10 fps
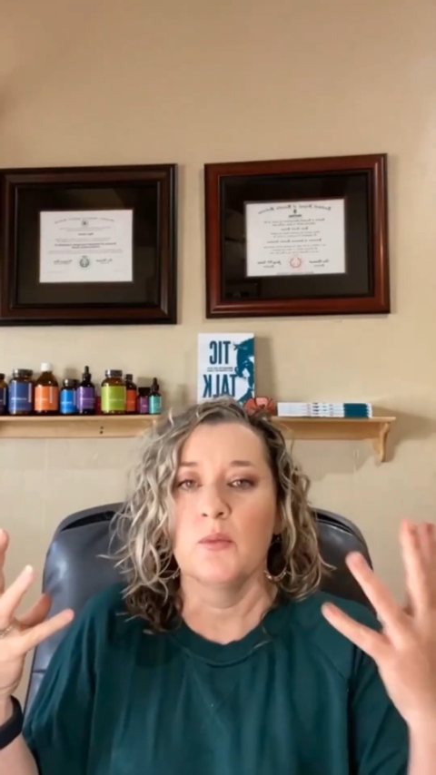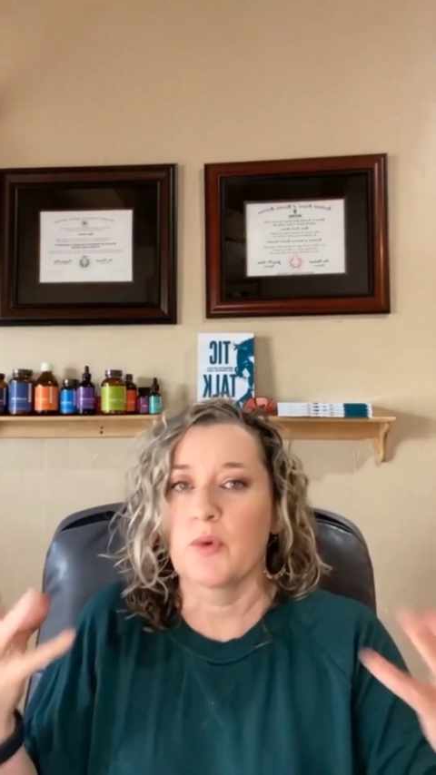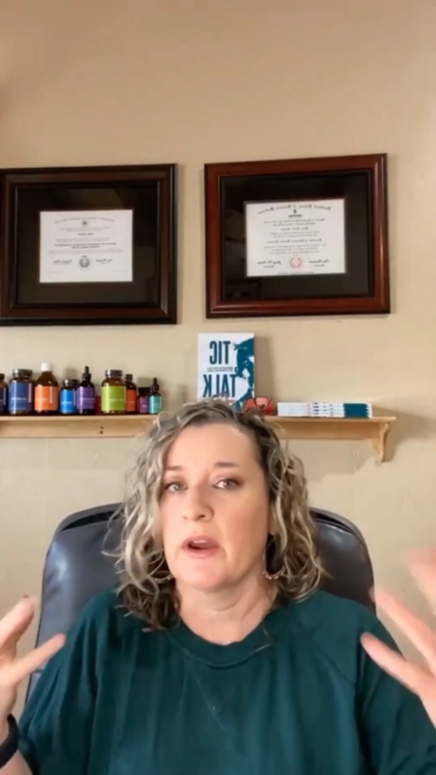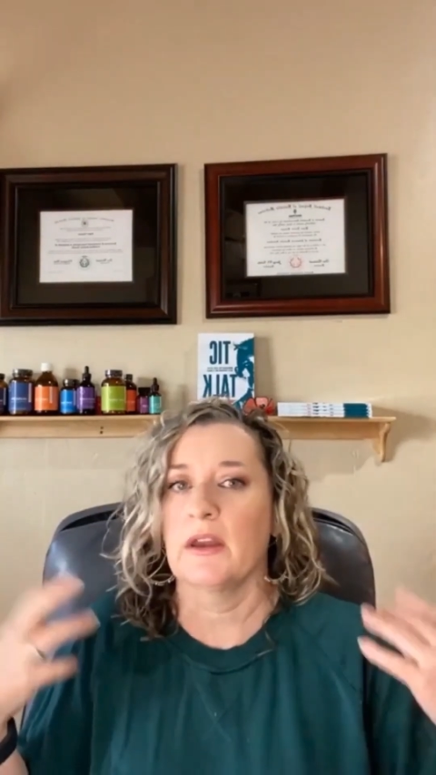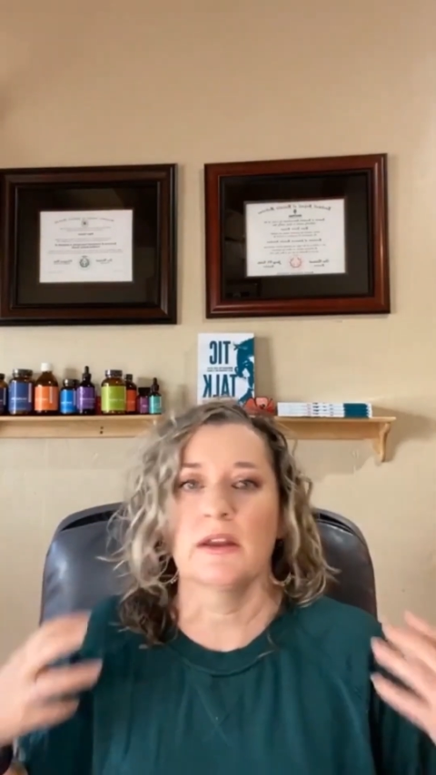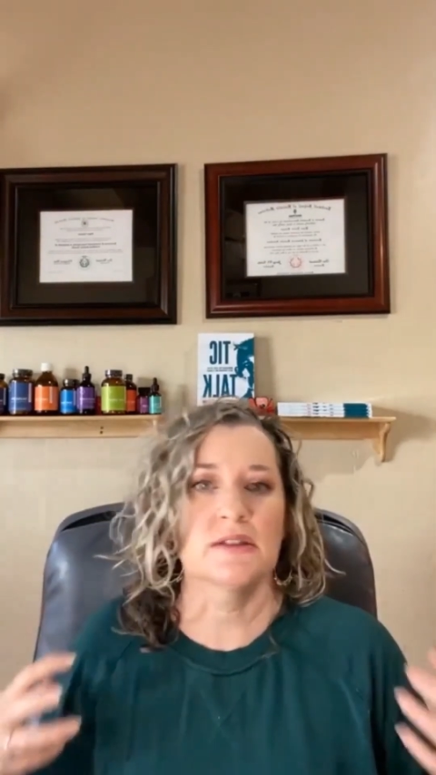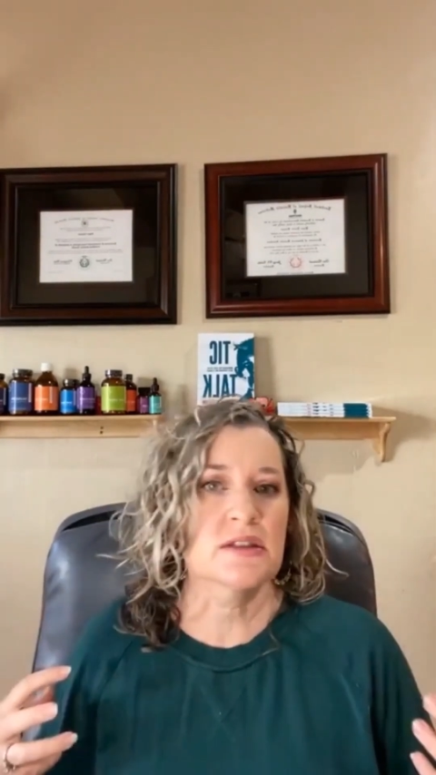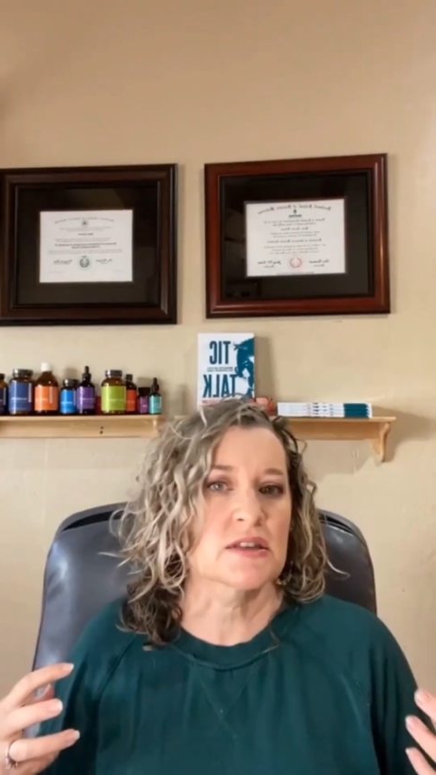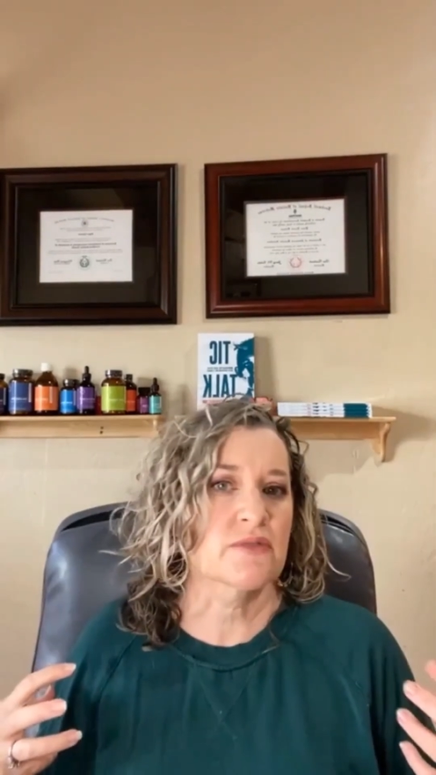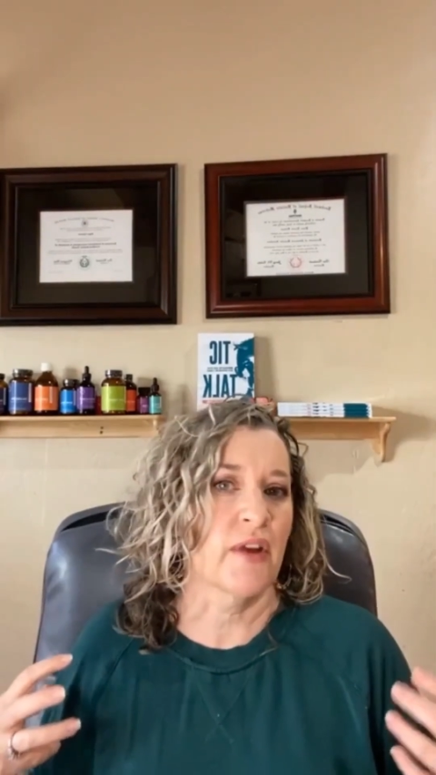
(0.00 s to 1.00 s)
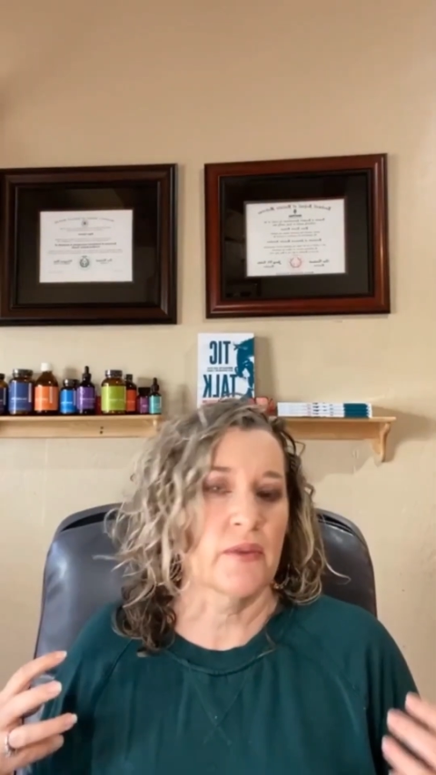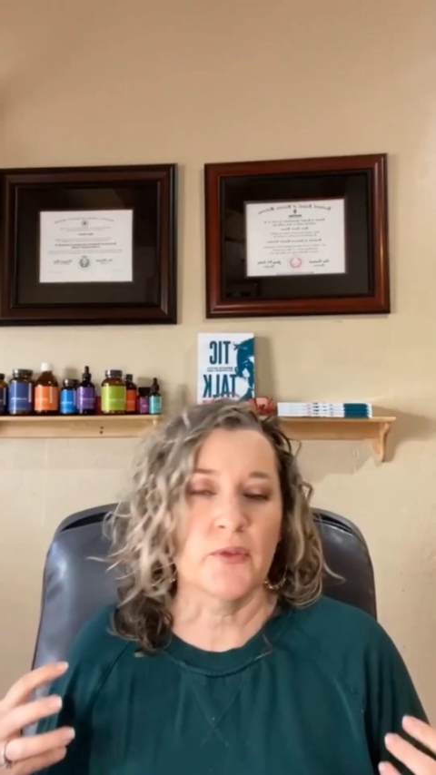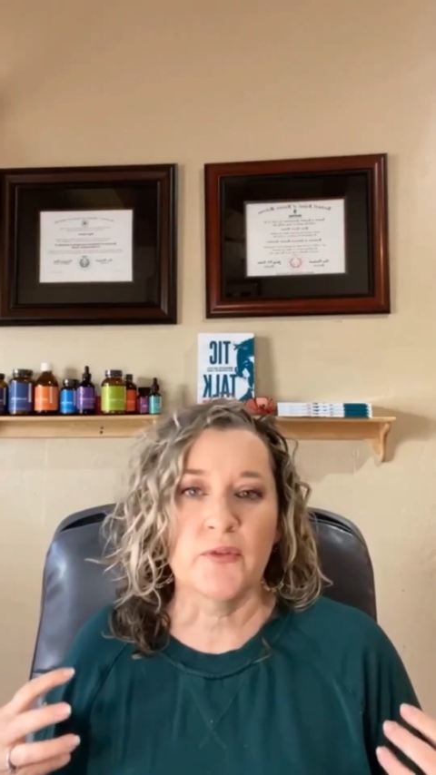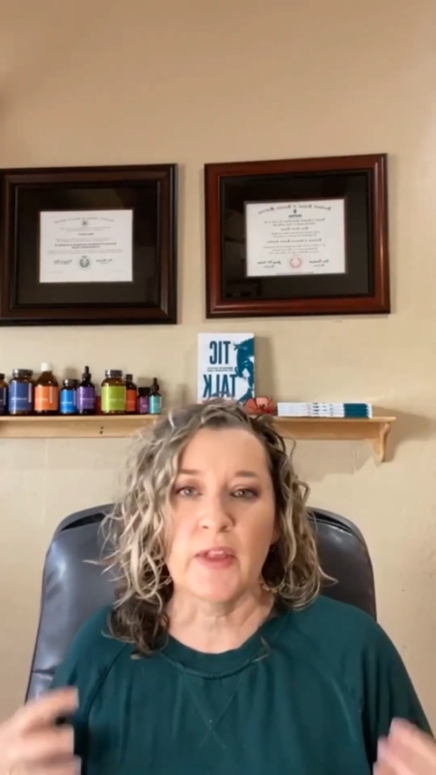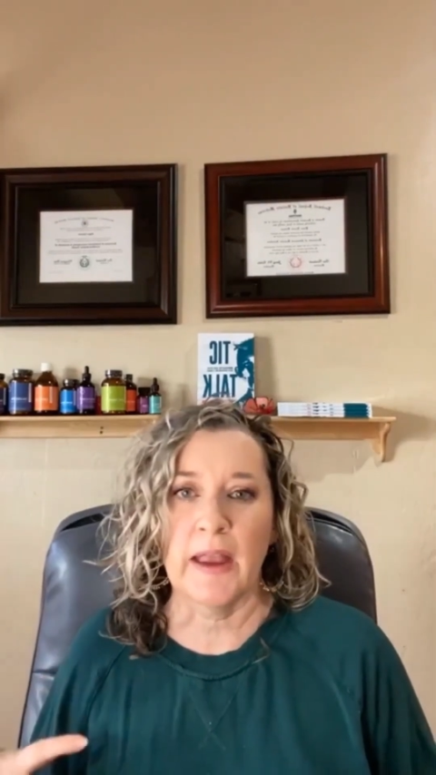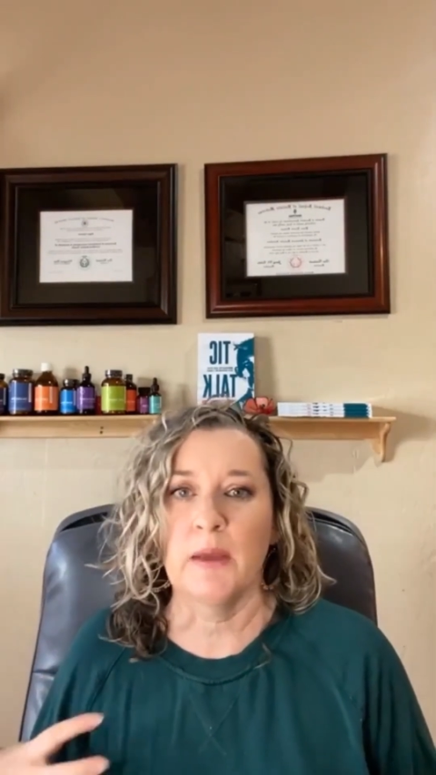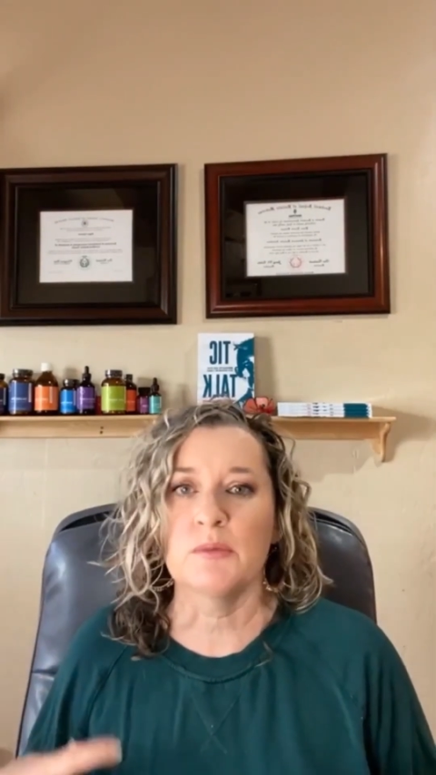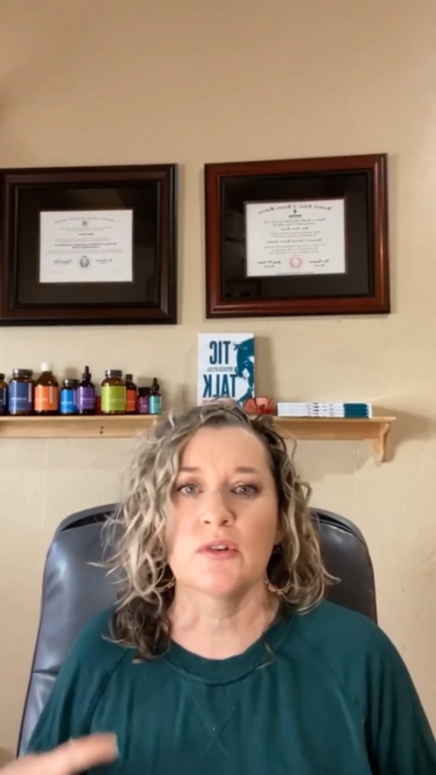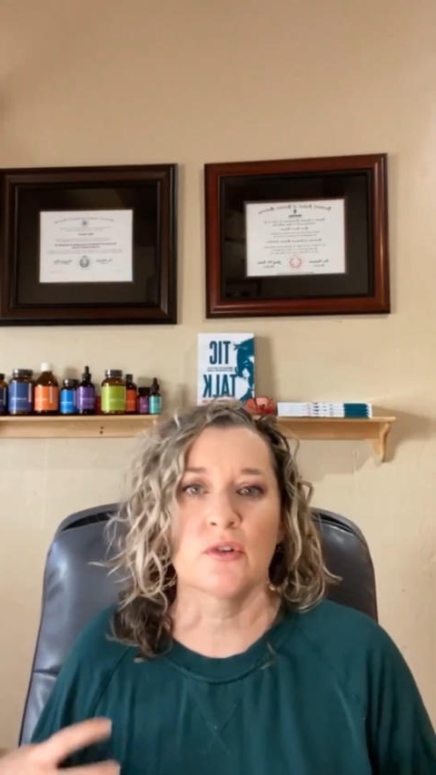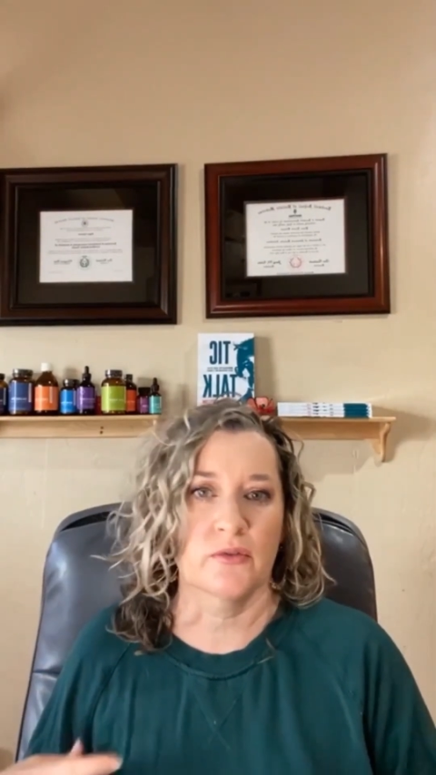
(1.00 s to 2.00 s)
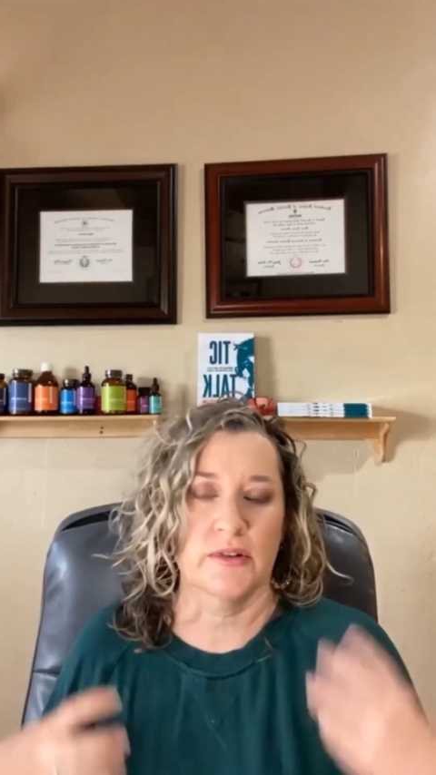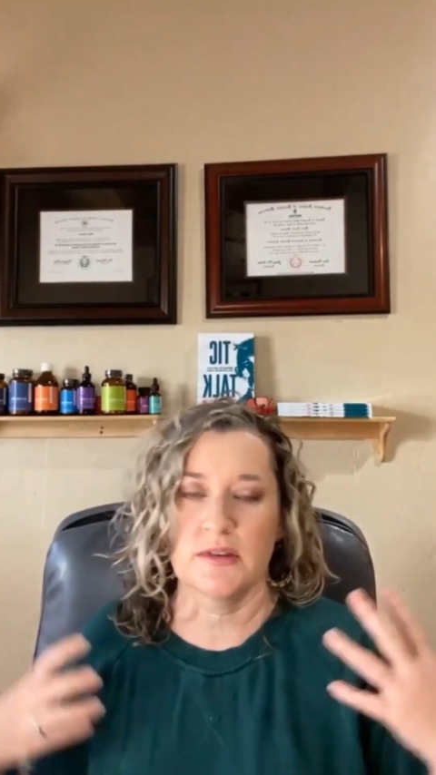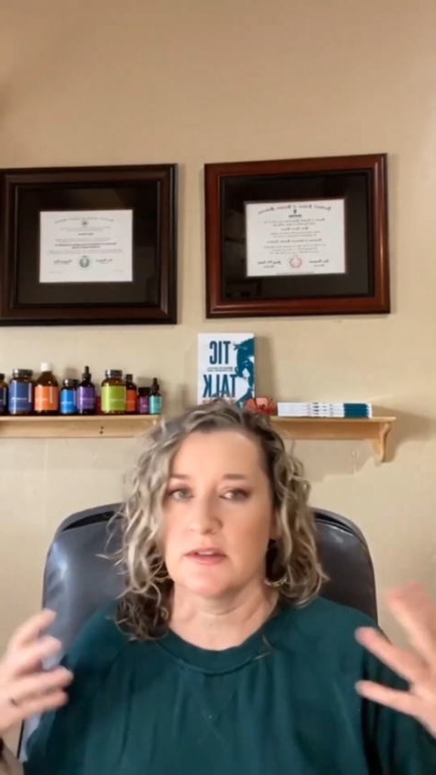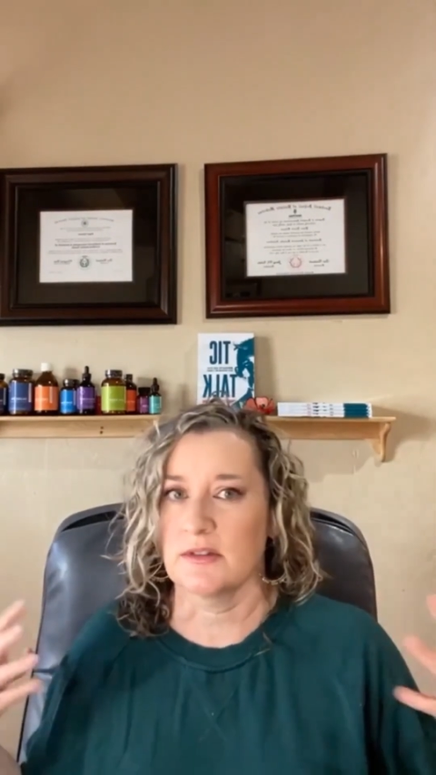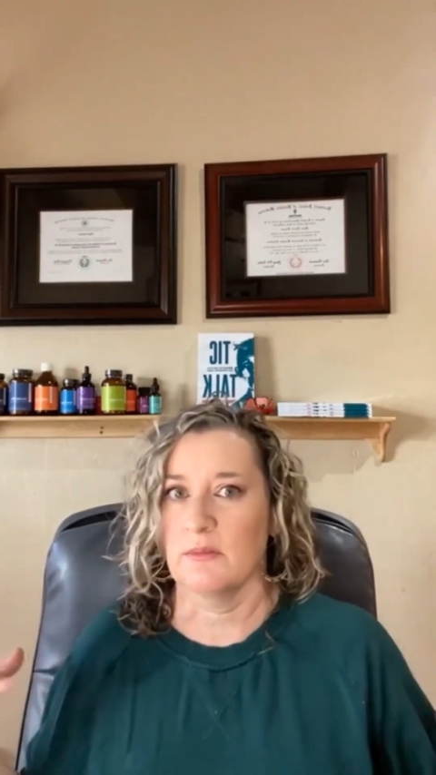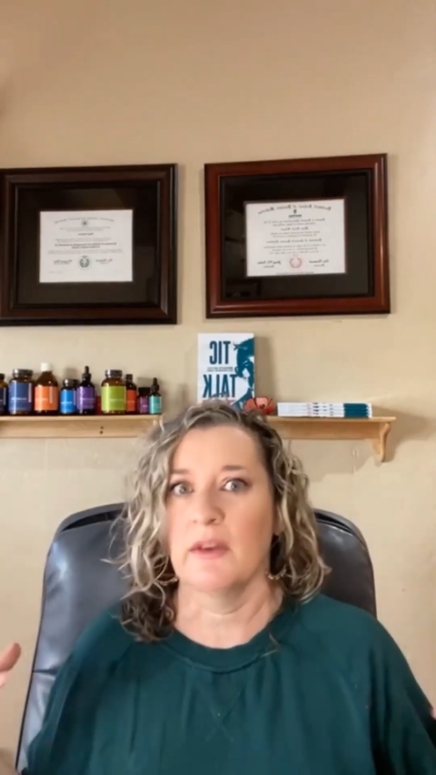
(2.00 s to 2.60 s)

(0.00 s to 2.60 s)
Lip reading: brain, inflamed nervous system,